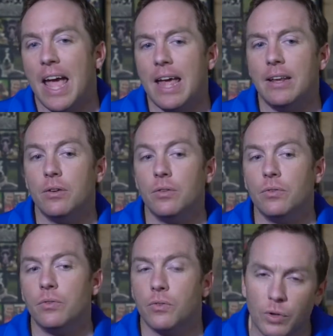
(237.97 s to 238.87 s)
And
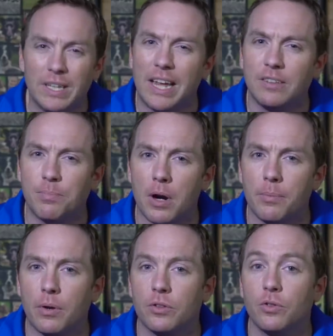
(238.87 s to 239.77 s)
the really nice part
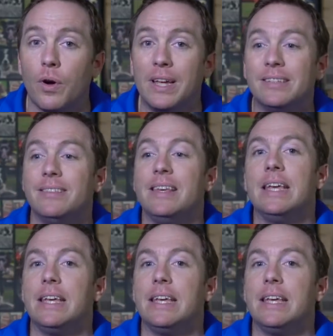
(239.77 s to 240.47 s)
about a toy is the